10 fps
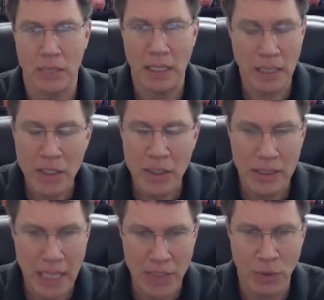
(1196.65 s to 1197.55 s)

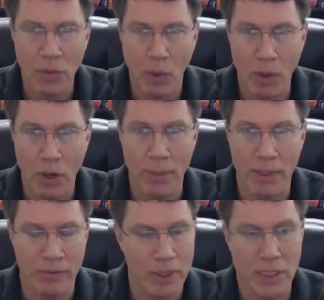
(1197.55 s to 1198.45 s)
That's really what we're
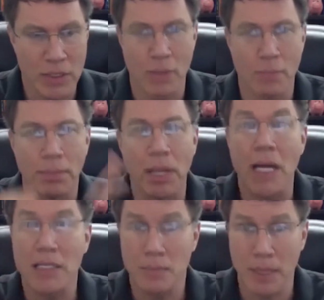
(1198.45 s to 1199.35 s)
hoping for, is this sort of
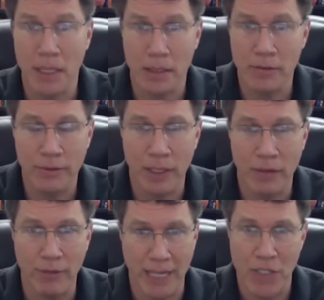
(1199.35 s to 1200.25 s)
blossoming of
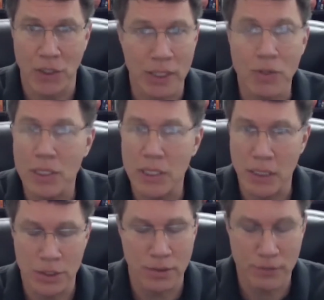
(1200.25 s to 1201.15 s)
financial literacy
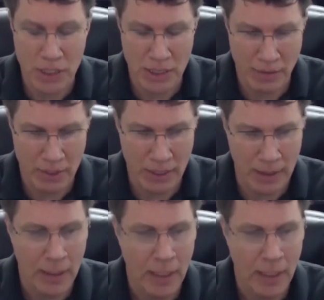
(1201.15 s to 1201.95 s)
and services and everything.